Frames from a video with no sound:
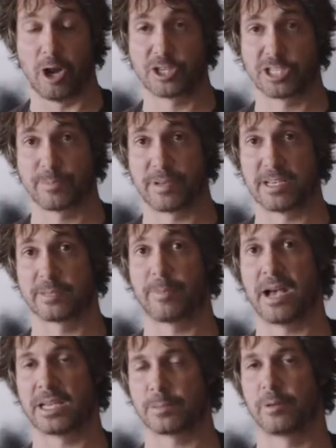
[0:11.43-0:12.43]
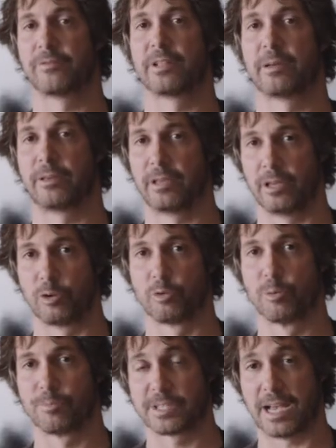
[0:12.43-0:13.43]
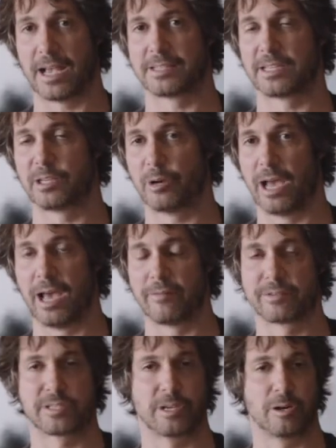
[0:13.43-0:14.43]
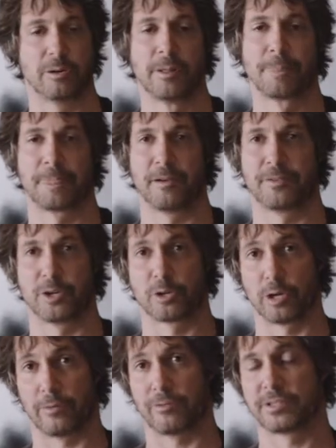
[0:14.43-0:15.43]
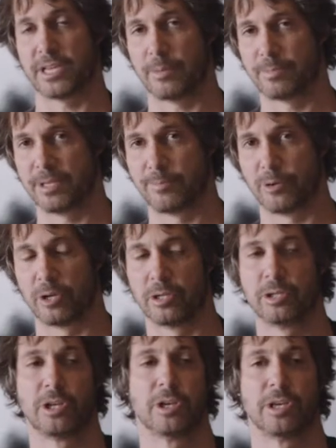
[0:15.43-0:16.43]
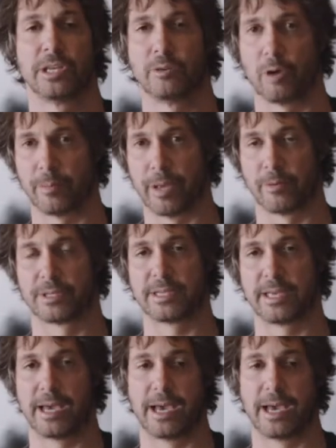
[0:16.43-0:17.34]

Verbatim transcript: largest piece possible for the group size that you have. So if you're cooking for 10 people, you want to be able to